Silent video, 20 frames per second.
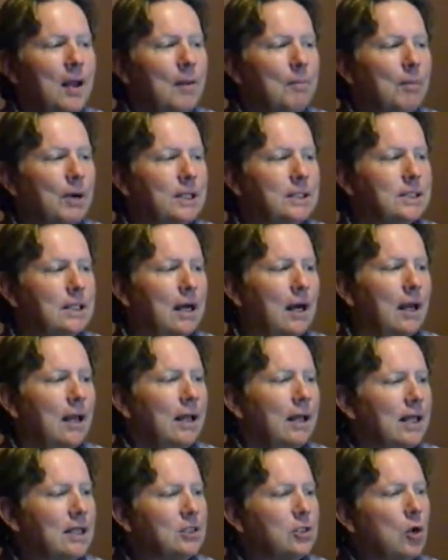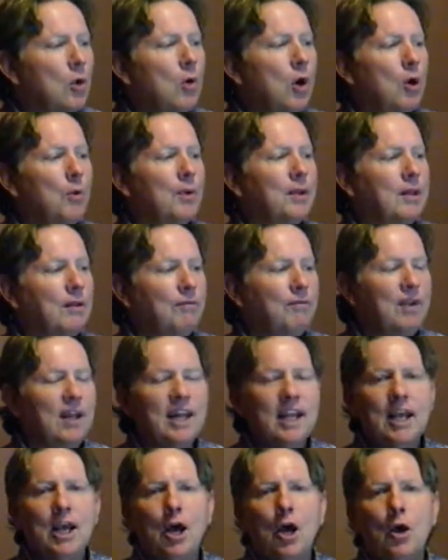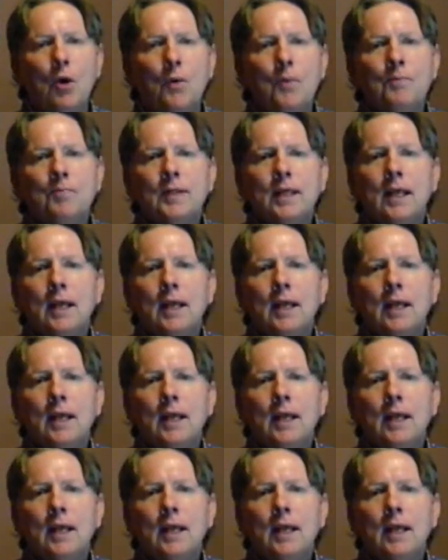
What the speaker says: But let's go on with the video.